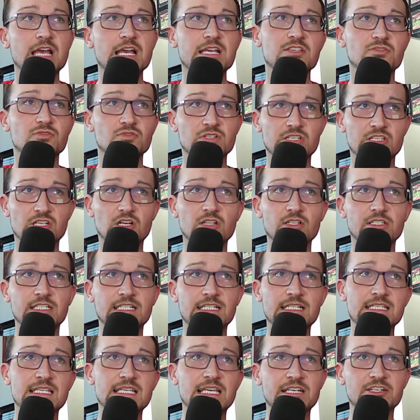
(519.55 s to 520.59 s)
As a result, it
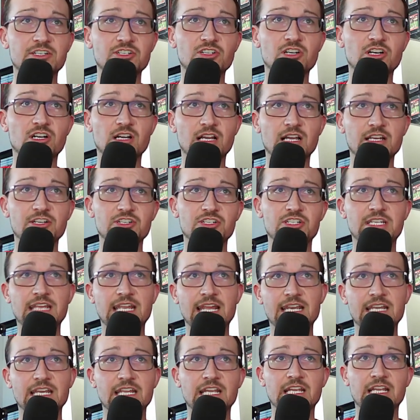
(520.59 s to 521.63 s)
has hindered our
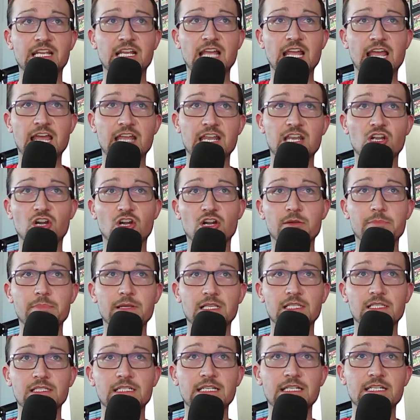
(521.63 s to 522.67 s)
understanding and our
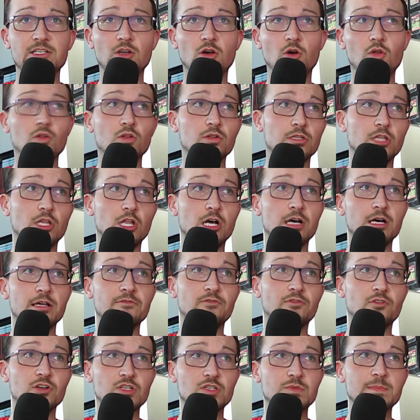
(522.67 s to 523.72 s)
ability to hold law
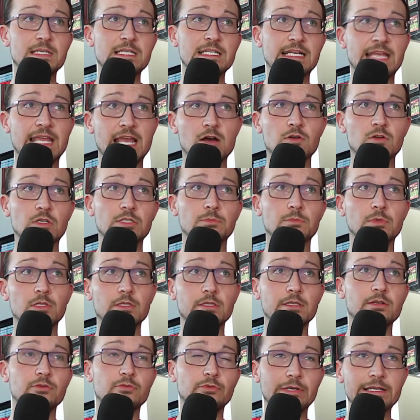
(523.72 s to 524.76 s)
enforcement accountable
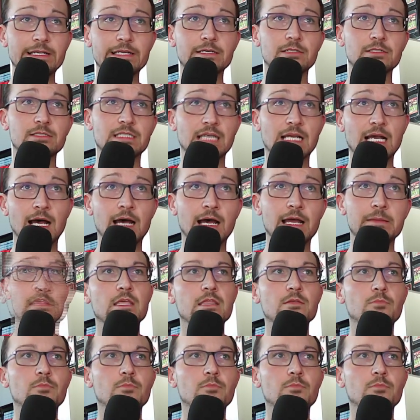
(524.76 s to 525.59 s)
in real time.